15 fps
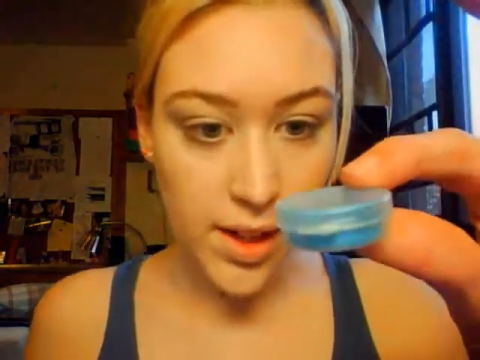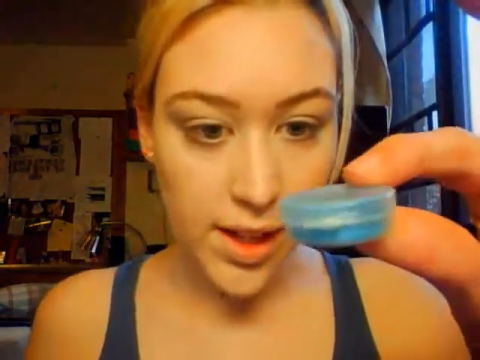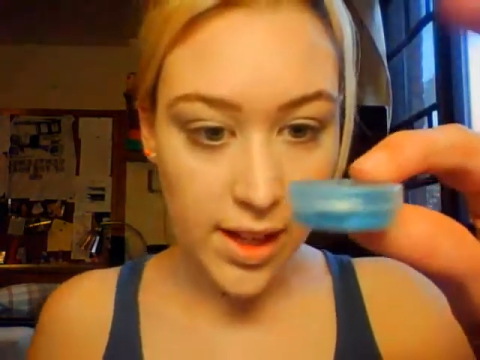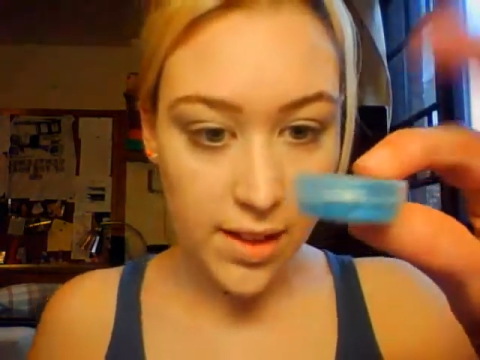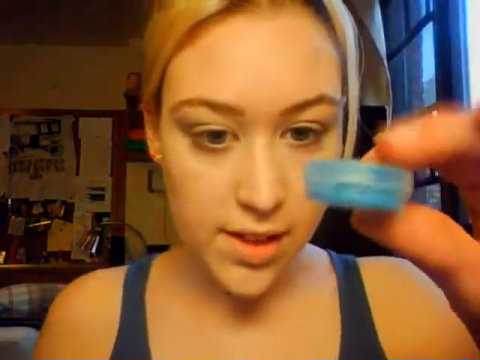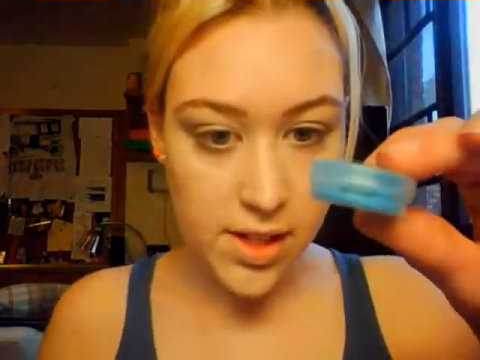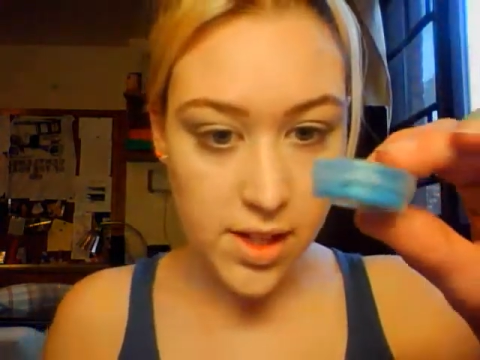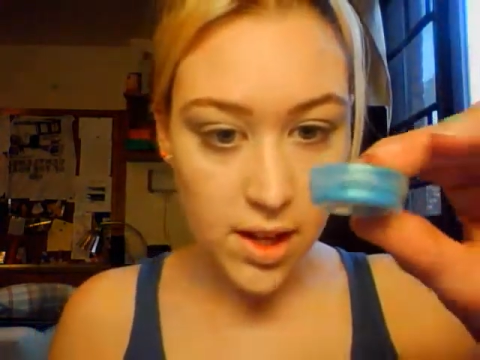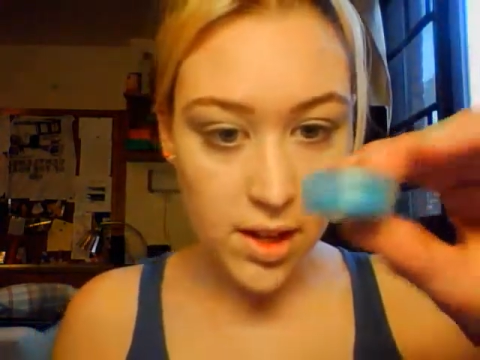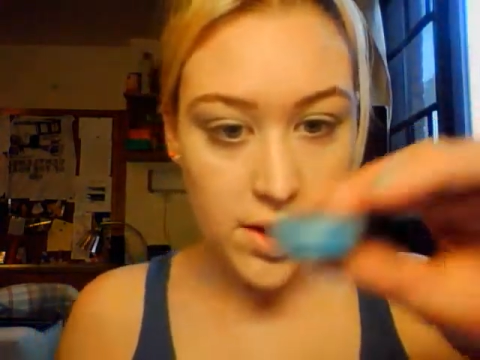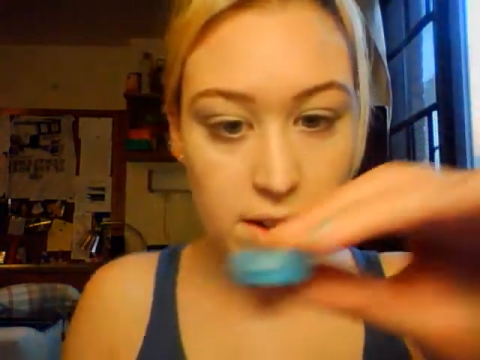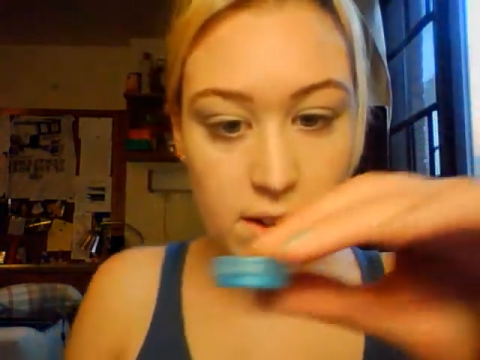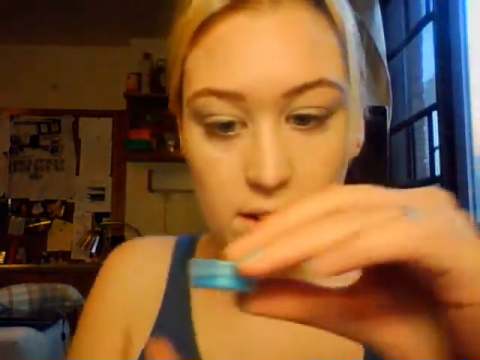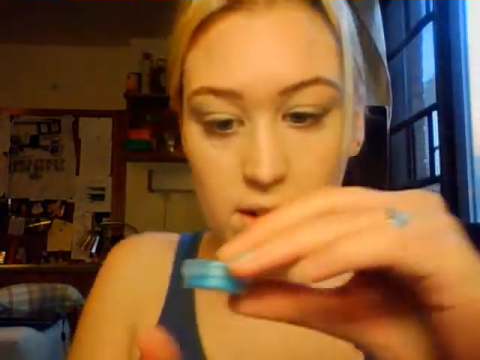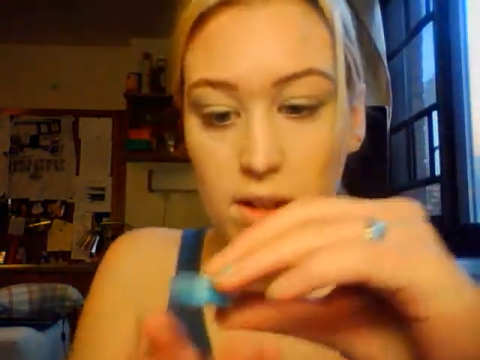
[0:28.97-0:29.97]
like this
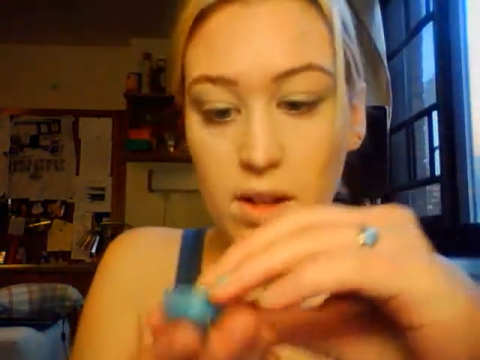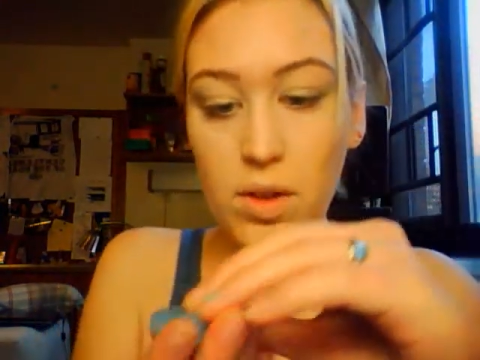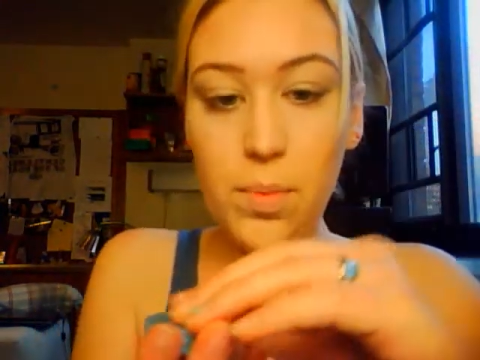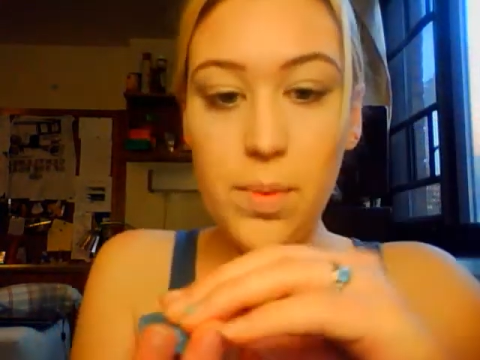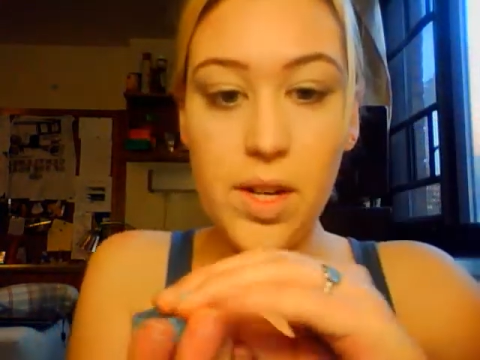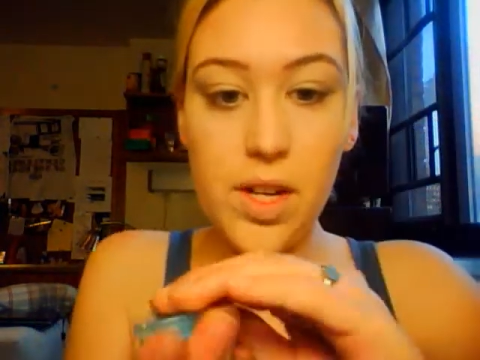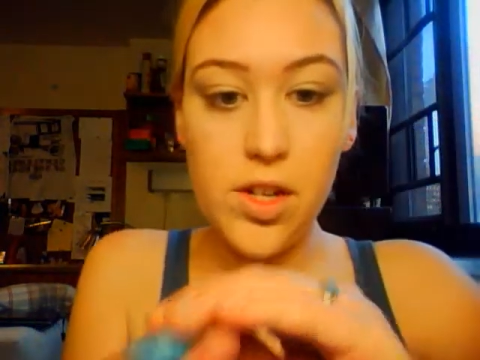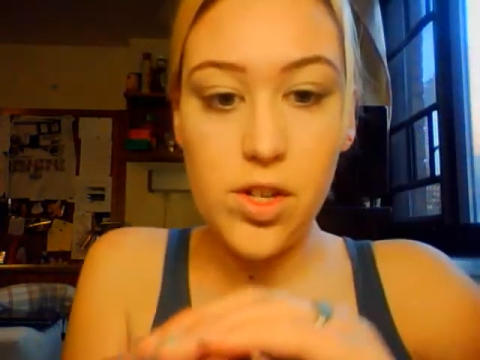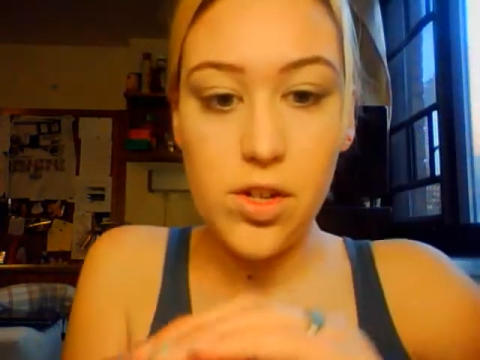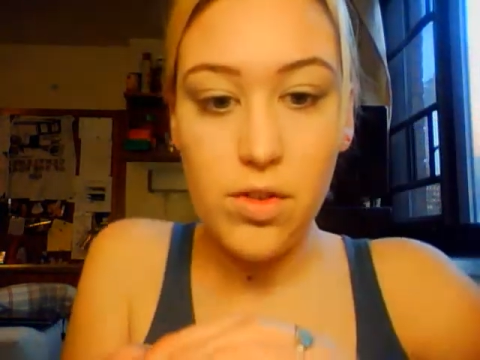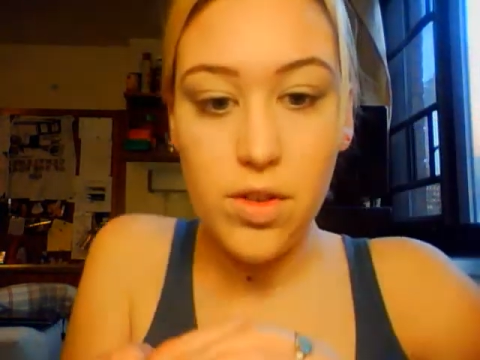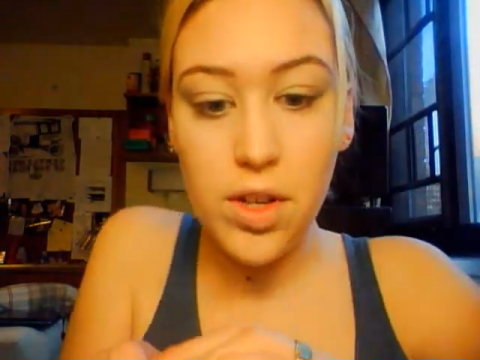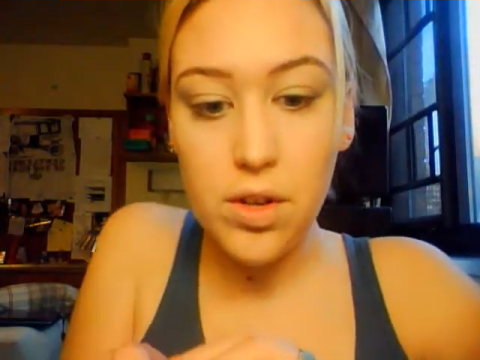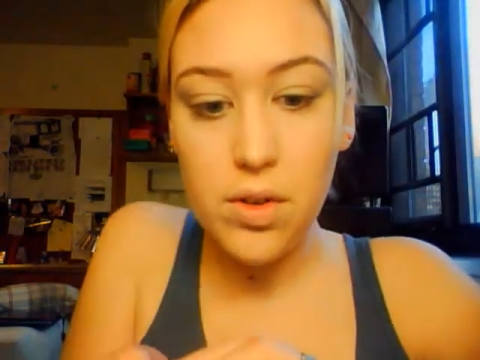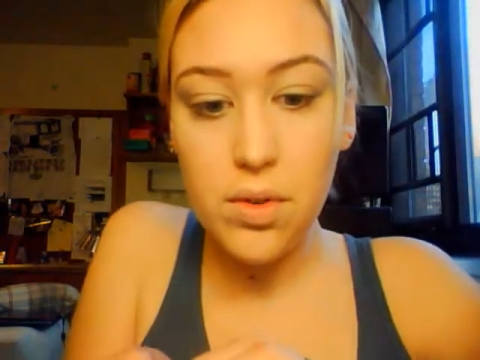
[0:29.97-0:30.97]
color. I'll open it and show
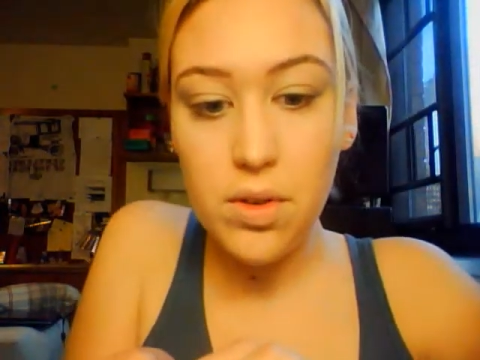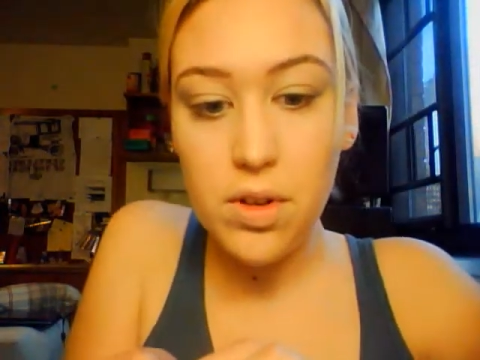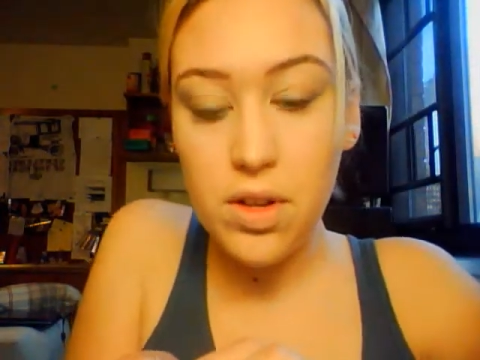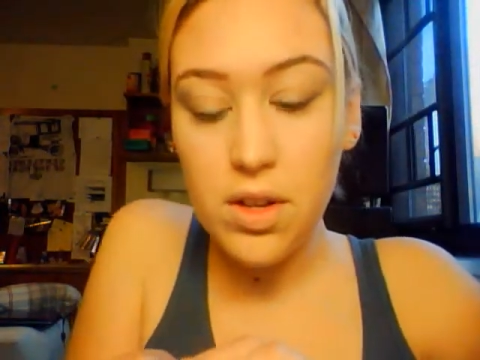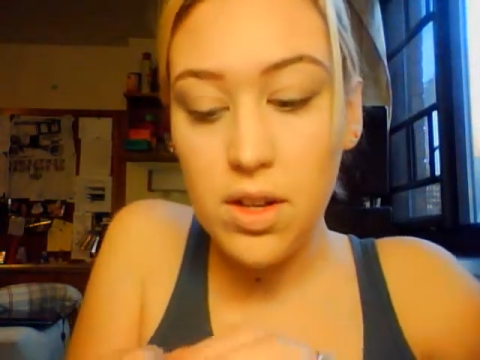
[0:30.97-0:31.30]
you.